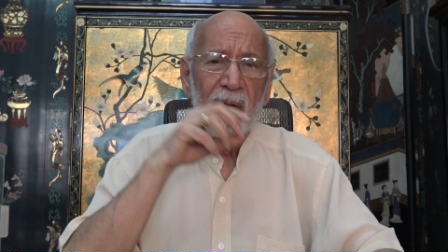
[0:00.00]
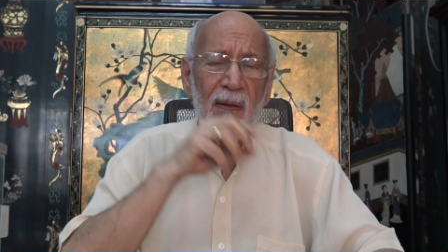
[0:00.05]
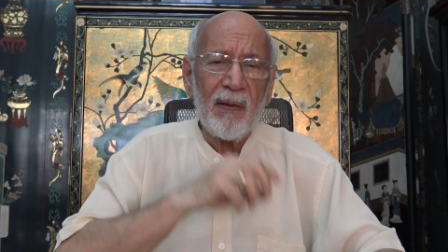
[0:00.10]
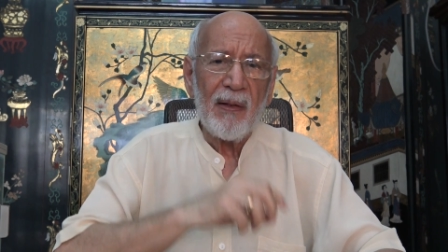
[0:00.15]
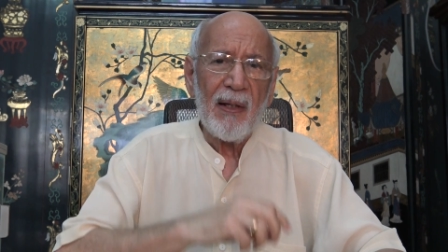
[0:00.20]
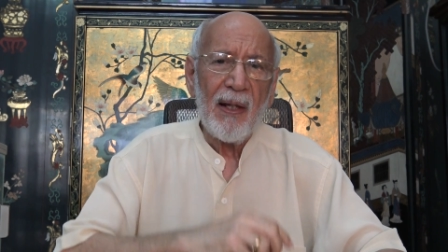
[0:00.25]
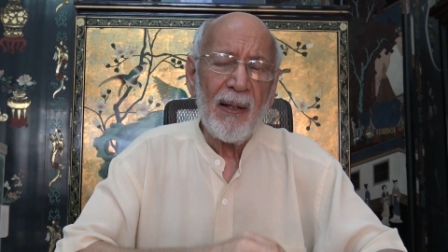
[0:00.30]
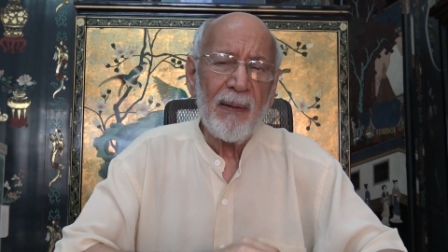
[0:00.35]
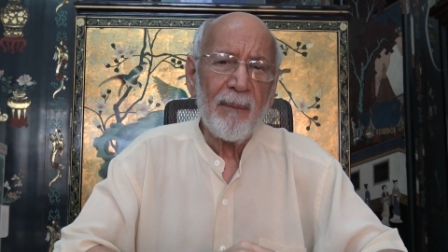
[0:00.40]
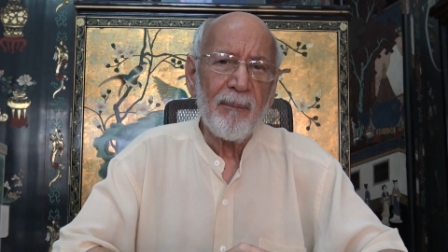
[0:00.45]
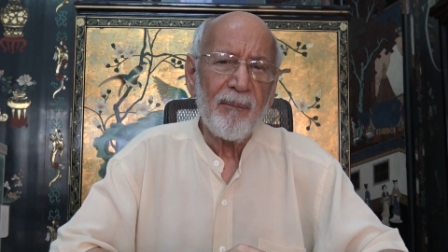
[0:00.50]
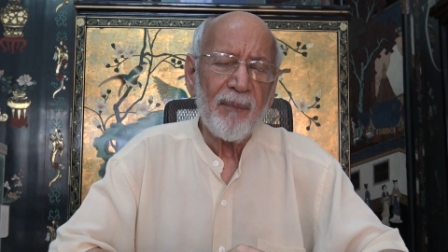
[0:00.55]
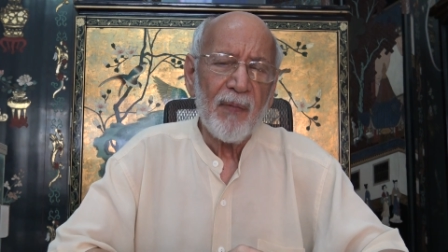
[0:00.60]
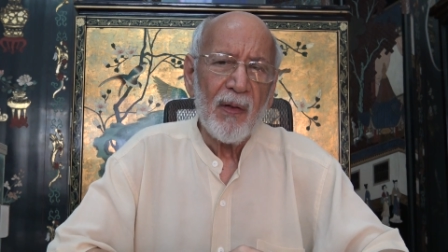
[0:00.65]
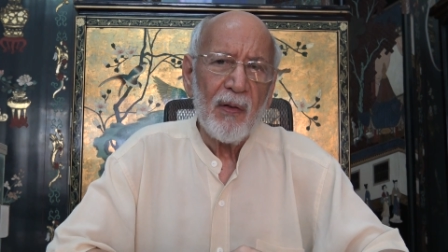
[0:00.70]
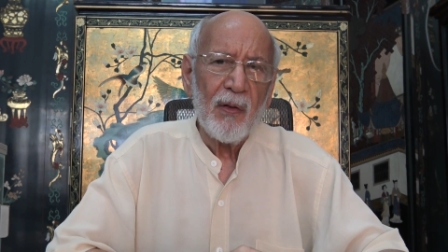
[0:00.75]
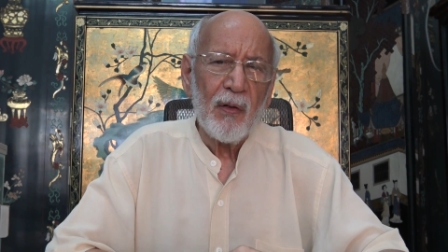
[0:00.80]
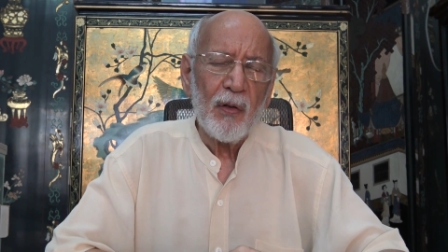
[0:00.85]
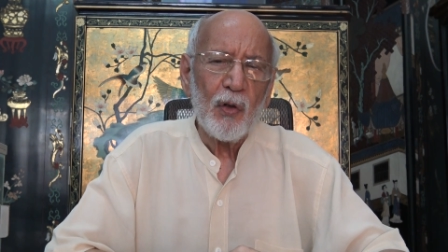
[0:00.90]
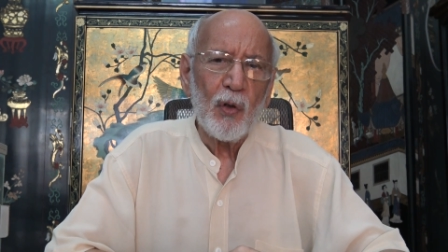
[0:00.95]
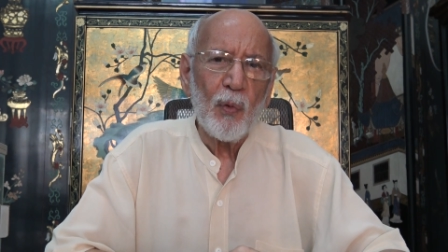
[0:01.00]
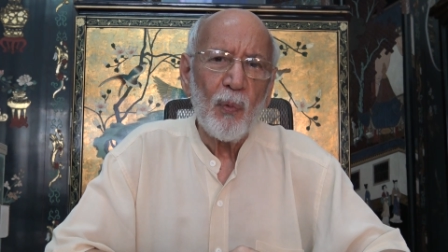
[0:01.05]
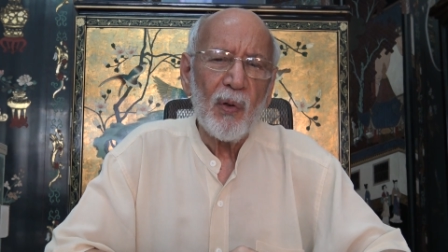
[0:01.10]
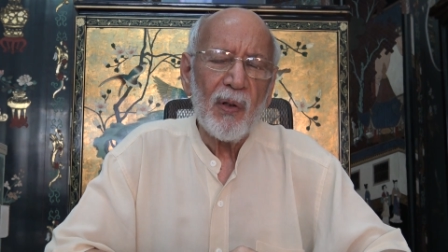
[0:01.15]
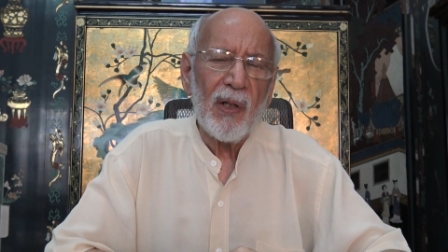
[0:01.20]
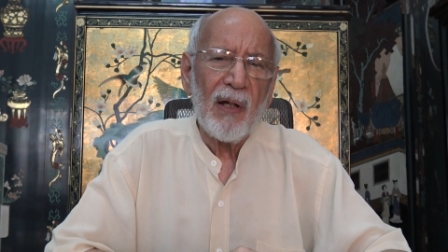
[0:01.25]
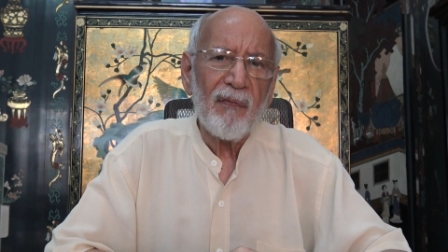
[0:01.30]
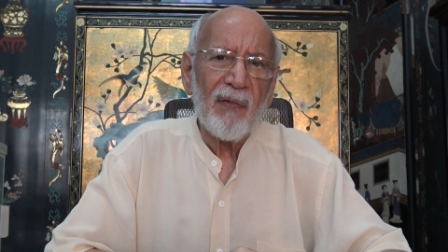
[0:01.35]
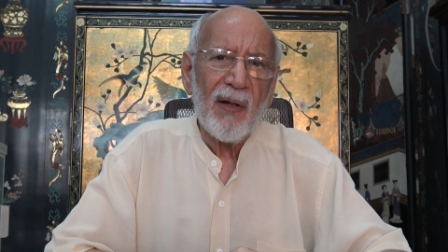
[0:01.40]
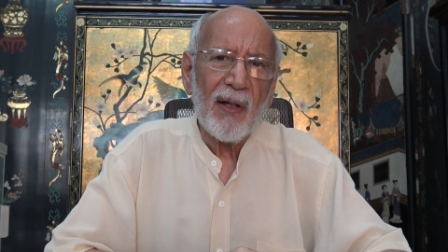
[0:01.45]
Then you
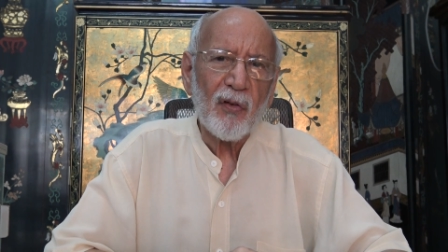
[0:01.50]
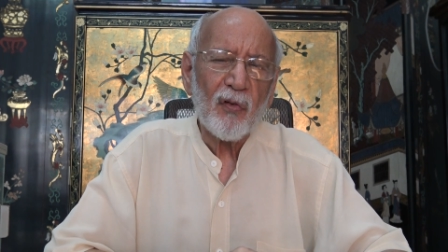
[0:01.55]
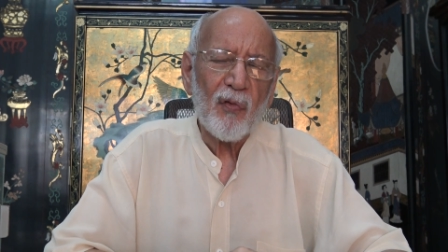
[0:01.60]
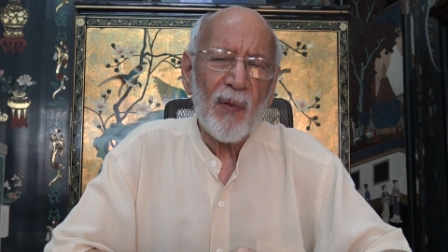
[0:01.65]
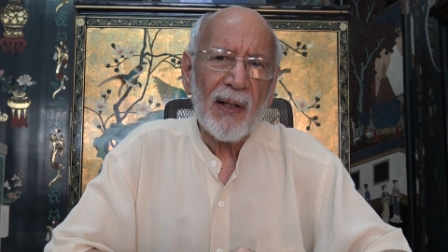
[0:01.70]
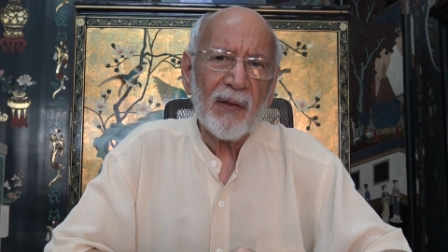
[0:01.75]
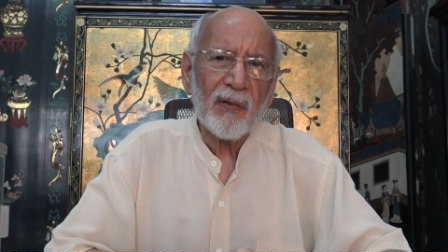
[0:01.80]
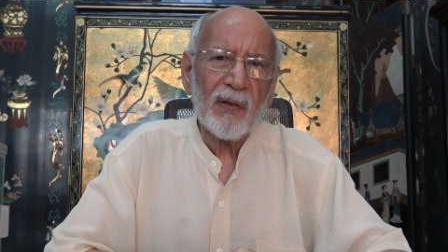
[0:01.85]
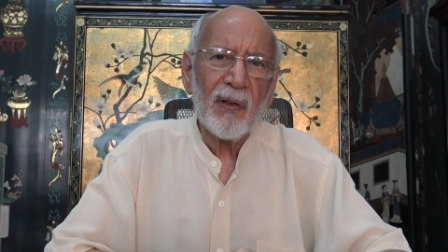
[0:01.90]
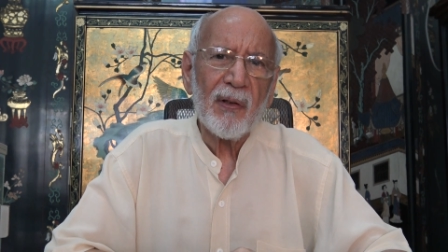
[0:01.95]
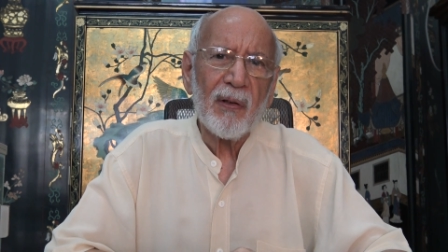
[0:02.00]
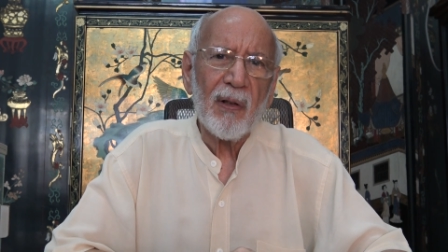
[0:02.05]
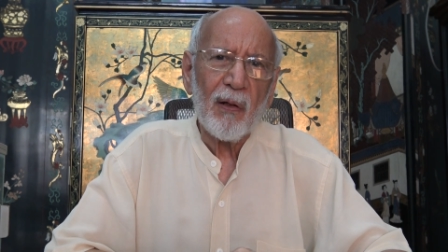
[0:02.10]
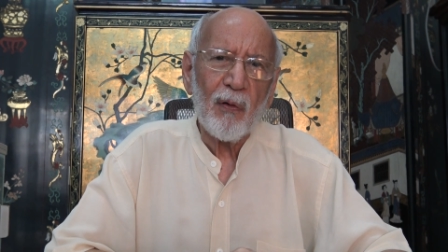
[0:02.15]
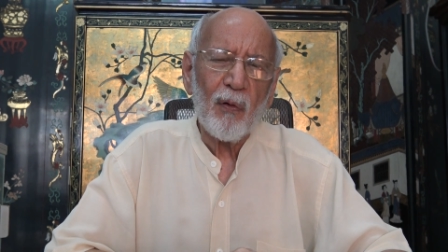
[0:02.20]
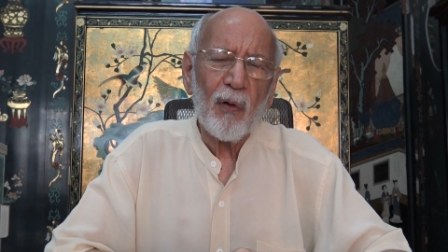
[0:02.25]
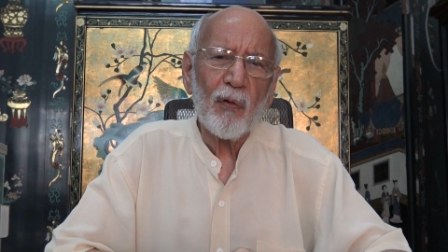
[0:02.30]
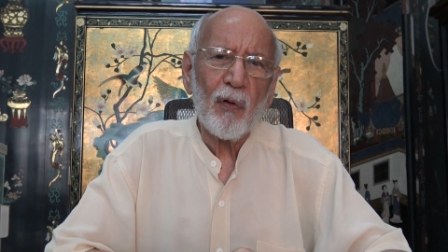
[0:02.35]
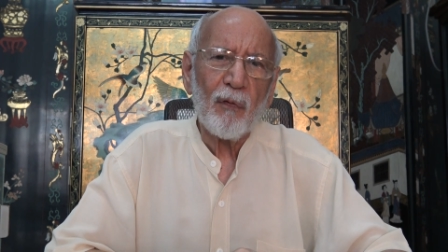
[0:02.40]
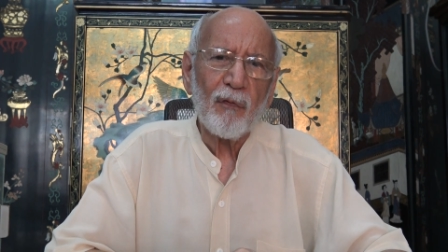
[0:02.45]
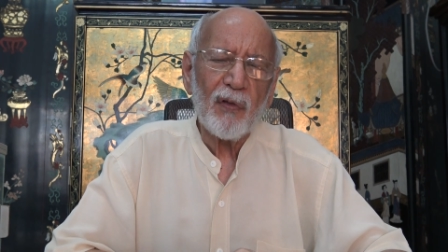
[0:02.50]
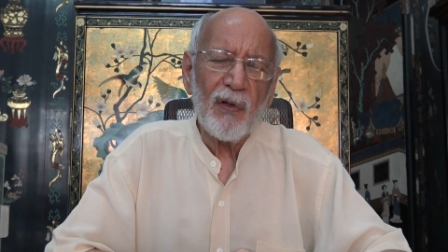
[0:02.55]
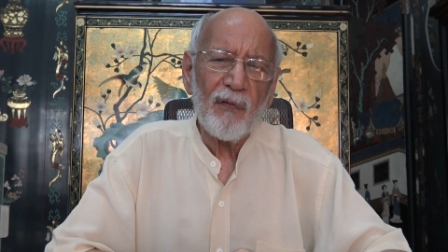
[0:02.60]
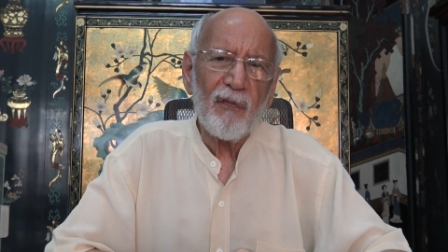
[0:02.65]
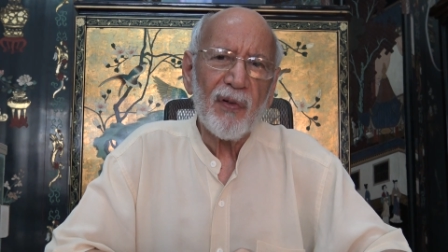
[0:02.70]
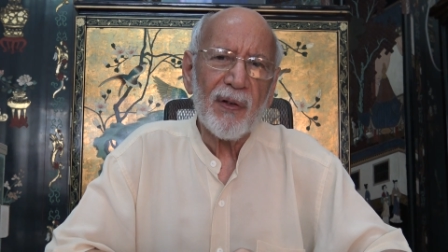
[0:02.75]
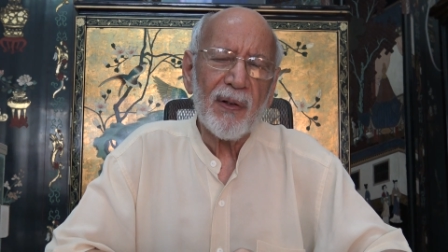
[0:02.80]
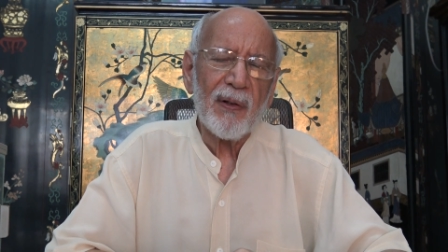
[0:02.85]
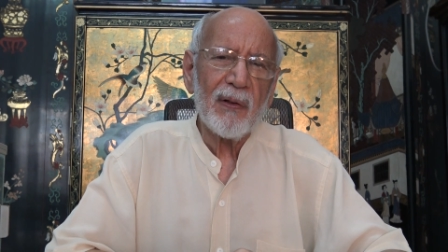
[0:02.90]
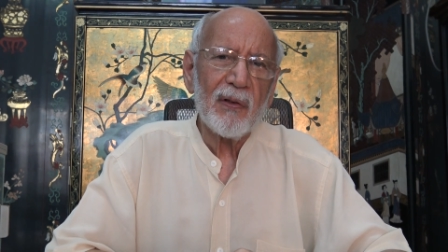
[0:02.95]
would have attracted a lot of
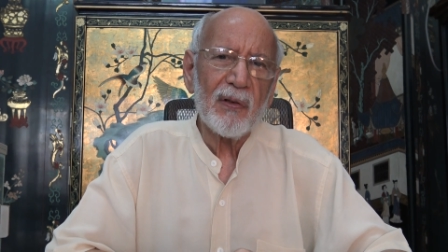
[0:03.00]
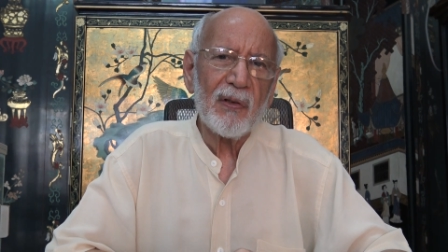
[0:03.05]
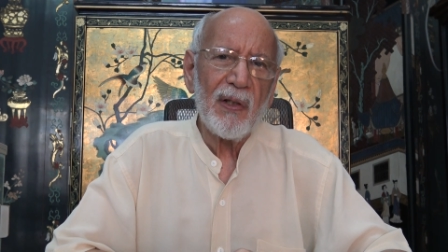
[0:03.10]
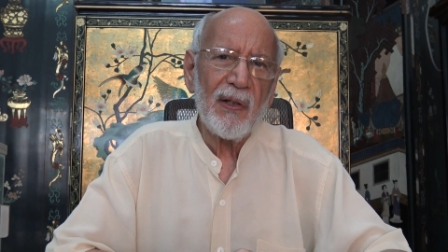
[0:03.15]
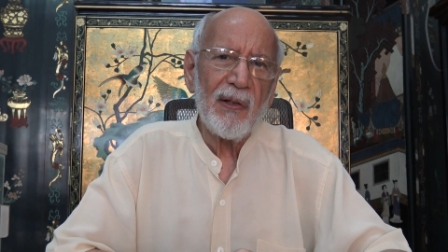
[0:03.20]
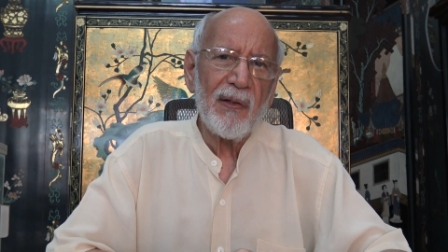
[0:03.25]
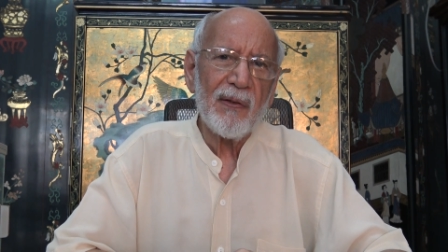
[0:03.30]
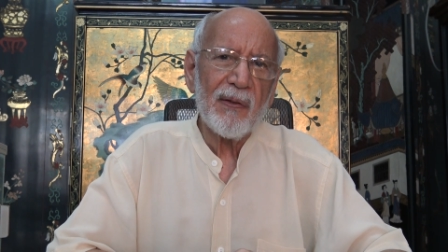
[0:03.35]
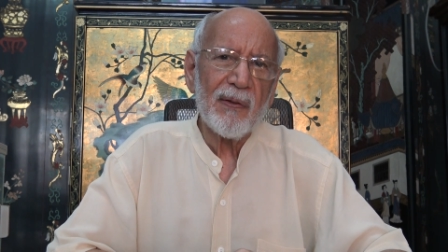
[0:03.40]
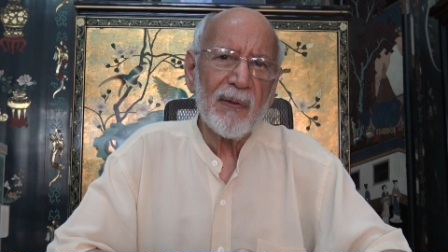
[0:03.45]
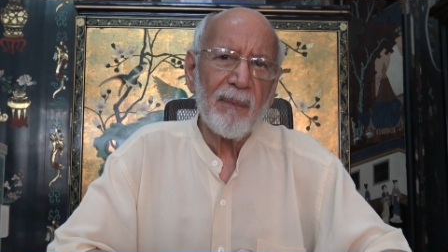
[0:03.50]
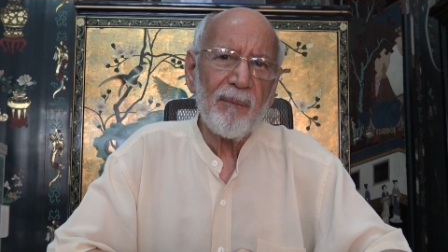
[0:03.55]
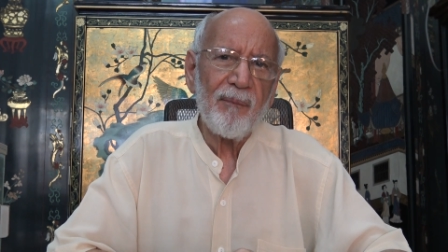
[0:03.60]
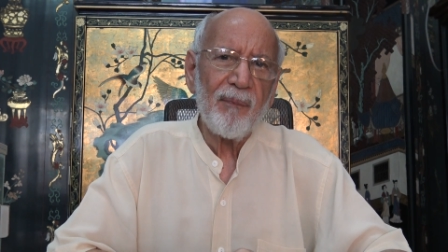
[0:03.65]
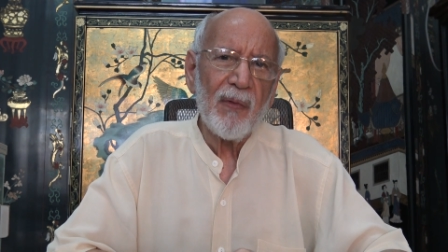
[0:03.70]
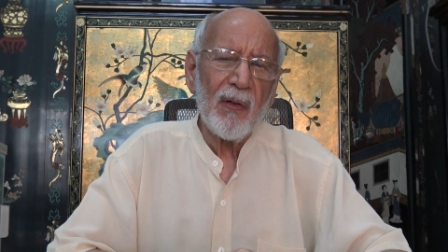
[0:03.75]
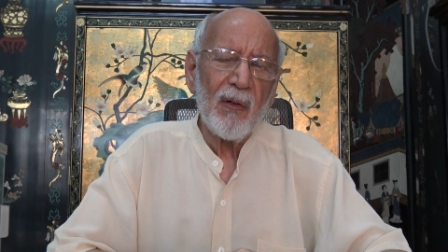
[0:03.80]
difficulties.